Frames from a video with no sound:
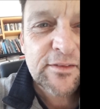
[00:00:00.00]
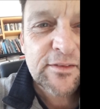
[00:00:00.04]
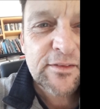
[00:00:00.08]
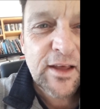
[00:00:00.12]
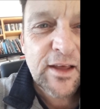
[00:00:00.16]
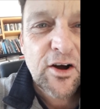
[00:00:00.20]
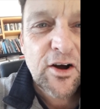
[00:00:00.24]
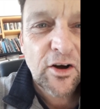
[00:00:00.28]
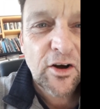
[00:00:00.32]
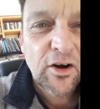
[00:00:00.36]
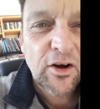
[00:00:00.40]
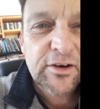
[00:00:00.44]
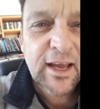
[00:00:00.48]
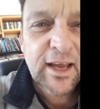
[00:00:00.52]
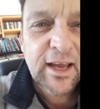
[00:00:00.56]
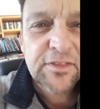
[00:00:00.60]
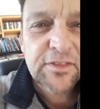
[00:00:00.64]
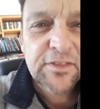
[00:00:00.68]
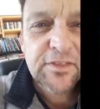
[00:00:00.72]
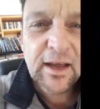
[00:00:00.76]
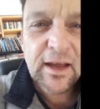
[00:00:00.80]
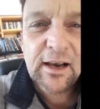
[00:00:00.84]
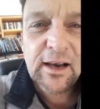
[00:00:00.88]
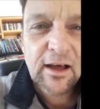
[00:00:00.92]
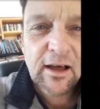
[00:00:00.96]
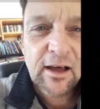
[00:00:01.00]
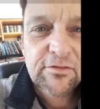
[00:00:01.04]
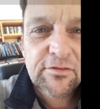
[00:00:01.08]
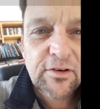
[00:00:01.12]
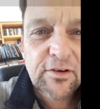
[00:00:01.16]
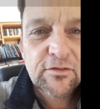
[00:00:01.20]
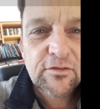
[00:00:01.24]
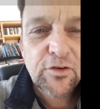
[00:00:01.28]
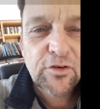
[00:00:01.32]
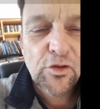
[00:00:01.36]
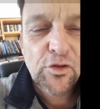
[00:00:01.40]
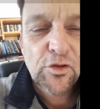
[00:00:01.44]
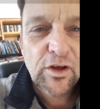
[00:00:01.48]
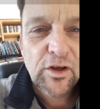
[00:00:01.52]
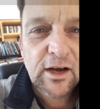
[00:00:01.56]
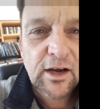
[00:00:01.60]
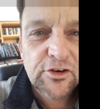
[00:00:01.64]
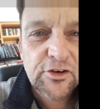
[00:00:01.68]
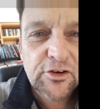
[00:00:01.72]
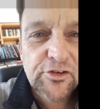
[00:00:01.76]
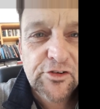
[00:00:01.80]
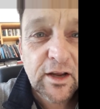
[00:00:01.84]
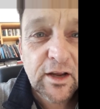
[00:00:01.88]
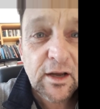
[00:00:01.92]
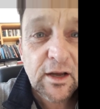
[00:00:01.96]
they can't get that love for the
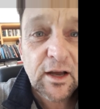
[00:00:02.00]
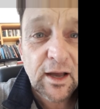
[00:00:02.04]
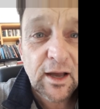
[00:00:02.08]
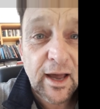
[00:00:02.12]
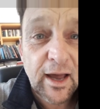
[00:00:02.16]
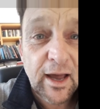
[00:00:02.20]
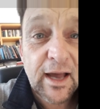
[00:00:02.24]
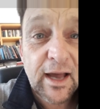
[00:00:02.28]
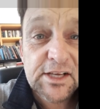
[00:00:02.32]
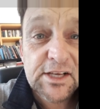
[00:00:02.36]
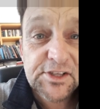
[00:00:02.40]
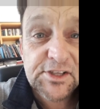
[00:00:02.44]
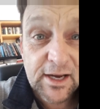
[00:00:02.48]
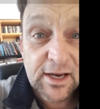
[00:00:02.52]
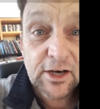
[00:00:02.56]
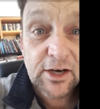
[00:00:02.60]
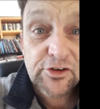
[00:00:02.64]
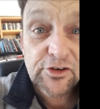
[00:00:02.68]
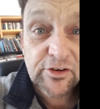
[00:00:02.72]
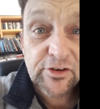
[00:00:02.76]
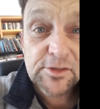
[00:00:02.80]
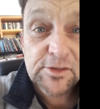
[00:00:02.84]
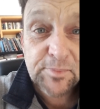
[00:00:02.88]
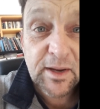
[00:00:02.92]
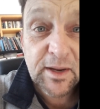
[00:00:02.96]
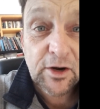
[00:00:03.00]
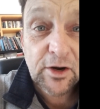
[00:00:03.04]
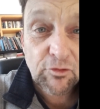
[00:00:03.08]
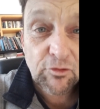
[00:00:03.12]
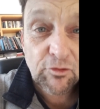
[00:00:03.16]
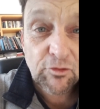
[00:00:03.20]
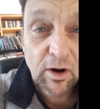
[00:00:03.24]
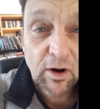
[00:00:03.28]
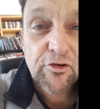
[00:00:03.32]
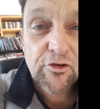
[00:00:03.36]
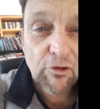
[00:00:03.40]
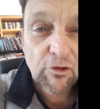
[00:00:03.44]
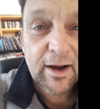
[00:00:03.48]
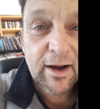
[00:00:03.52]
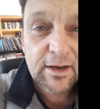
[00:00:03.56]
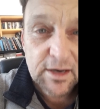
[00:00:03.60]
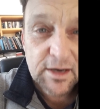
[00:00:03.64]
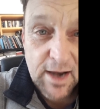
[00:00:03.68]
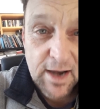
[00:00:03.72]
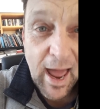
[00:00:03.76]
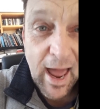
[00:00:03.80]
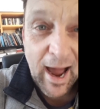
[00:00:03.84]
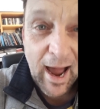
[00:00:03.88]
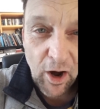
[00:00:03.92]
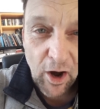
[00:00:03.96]
country as the country is being run right
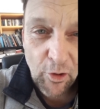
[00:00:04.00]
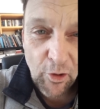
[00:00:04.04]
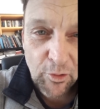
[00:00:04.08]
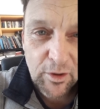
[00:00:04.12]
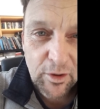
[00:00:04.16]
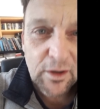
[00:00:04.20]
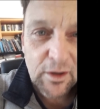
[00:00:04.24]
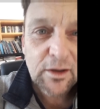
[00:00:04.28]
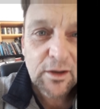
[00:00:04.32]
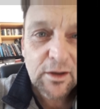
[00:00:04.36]
now.